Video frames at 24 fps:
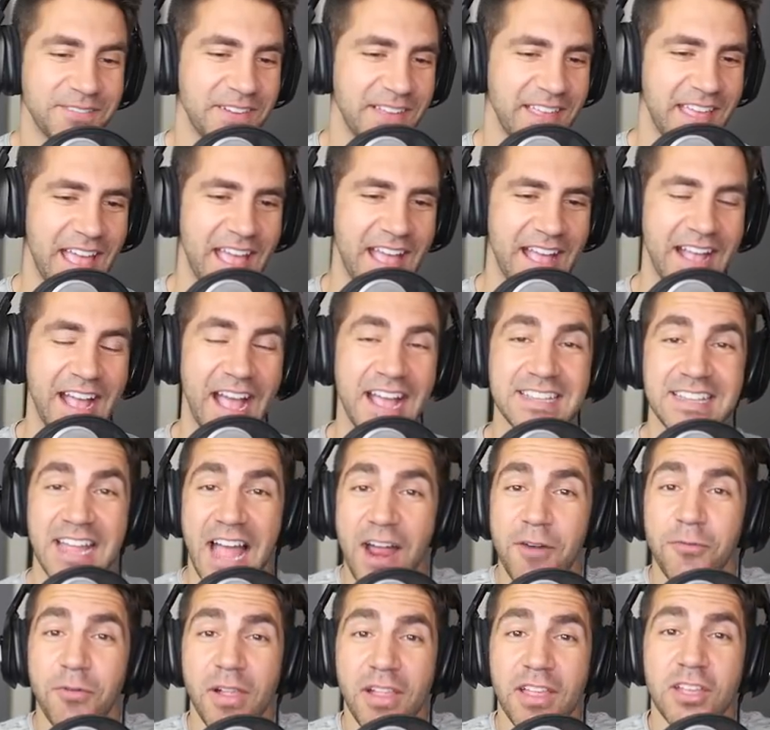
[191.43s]
But yeah, guys,
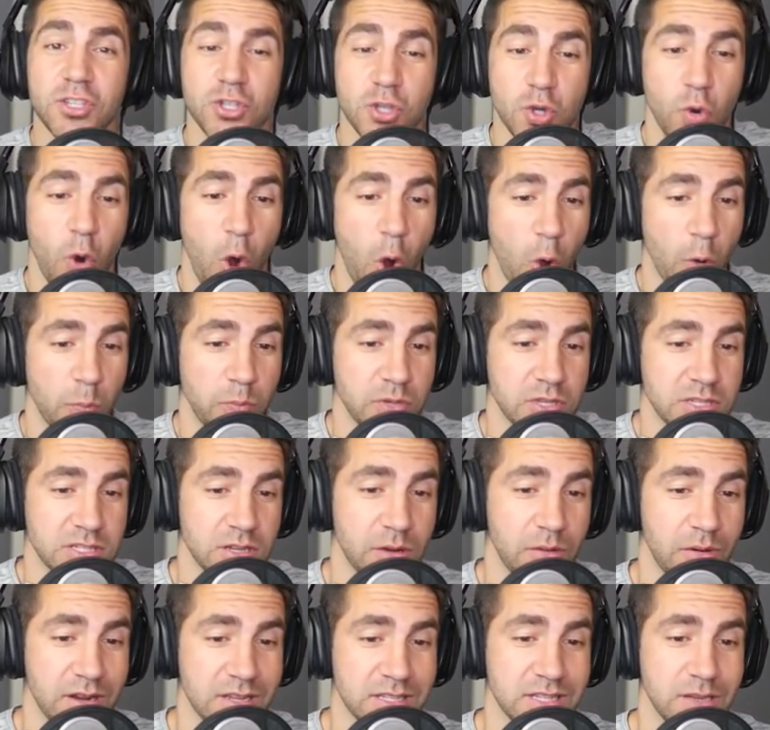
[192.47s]
I really do hope you
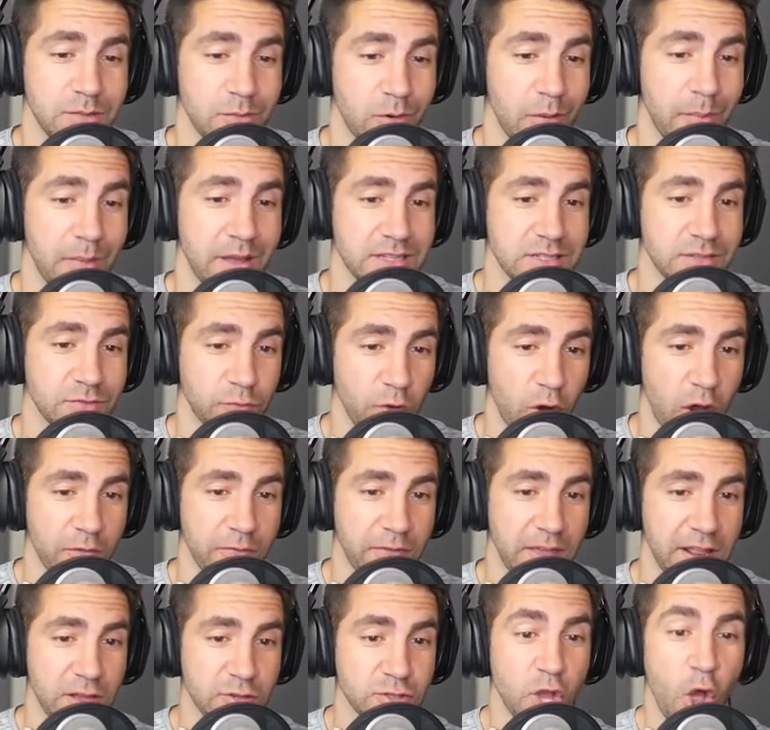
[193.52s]
still want to see more Amazing Frog
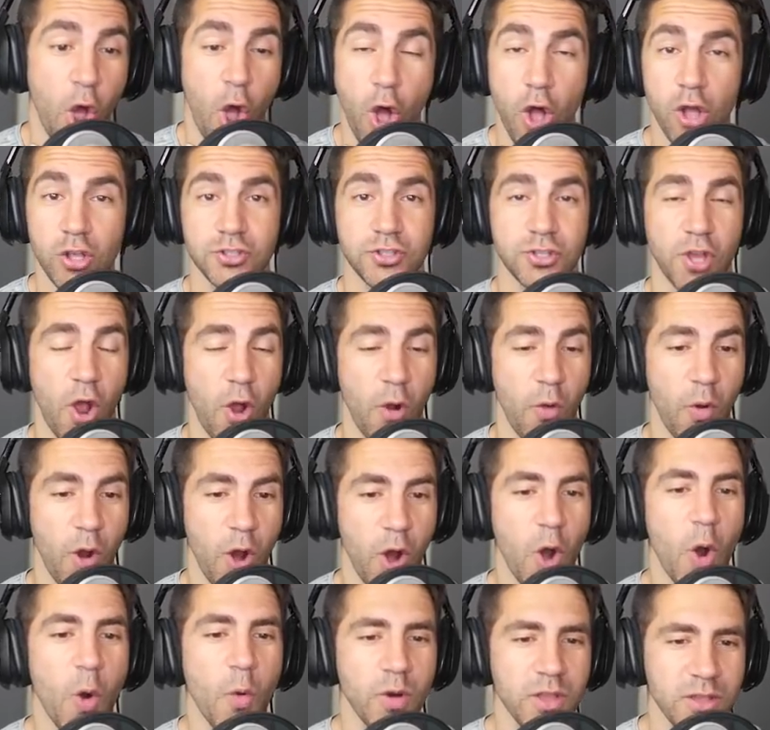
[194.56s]
videos. Also,
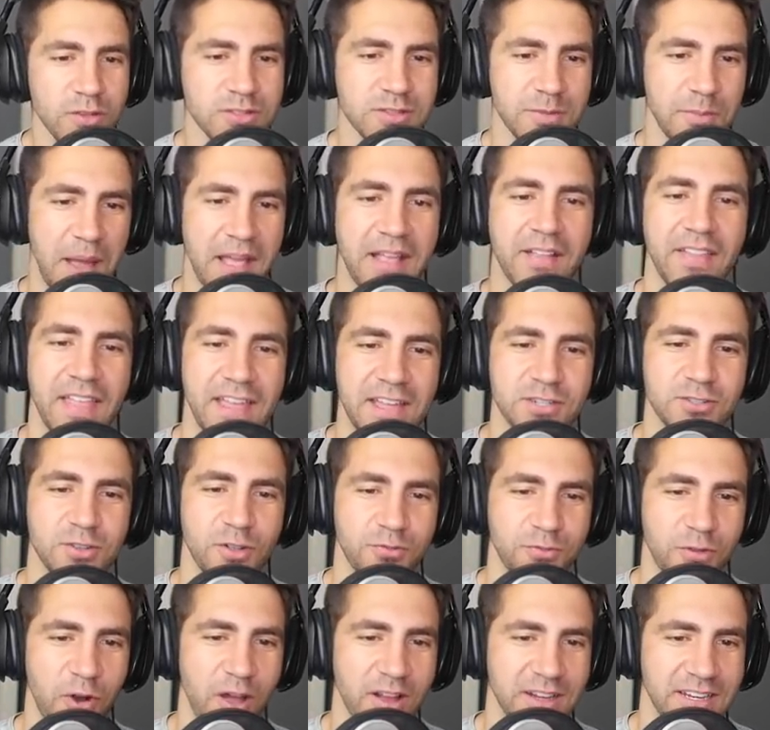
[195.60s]
we used a Michelangelo
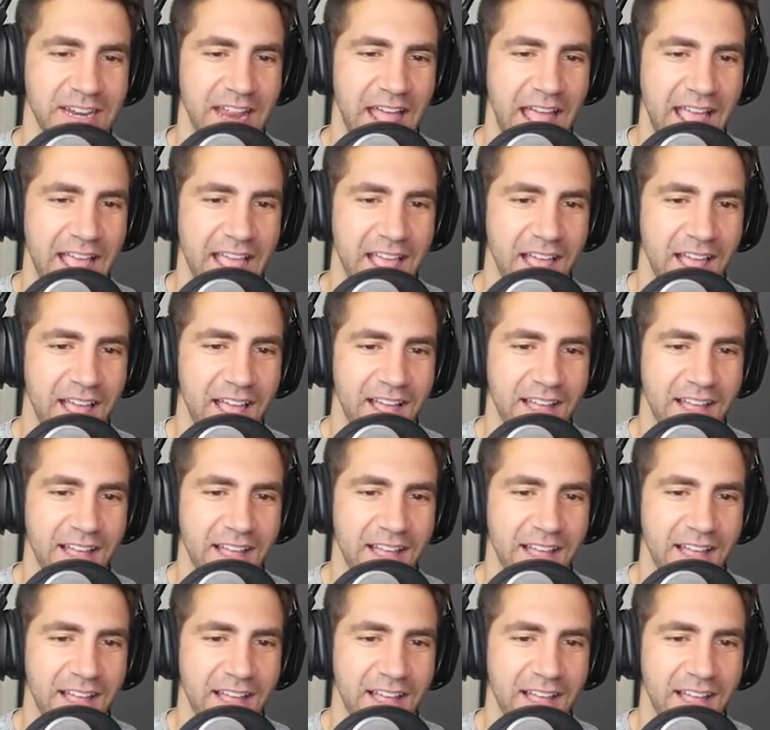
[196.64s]
frog today.